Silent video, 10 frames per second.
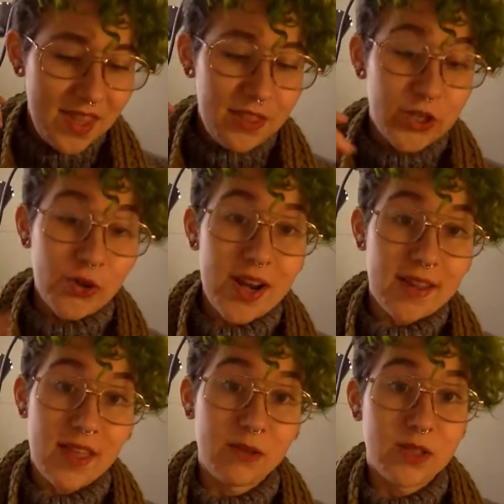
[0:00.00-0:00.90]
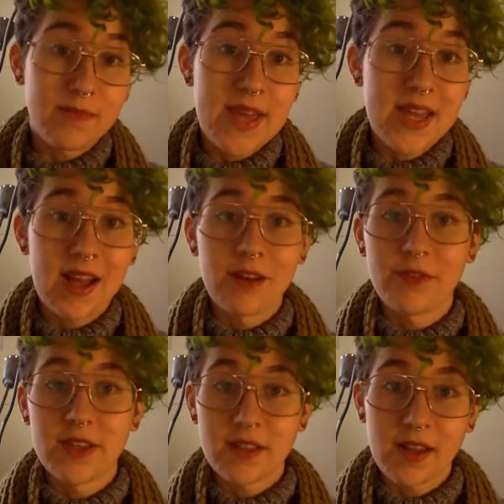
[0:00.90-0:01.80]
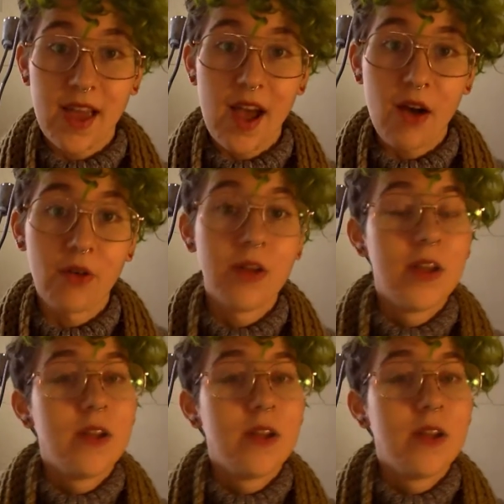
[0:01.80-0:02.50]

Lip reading: the drink that was made out of this cacao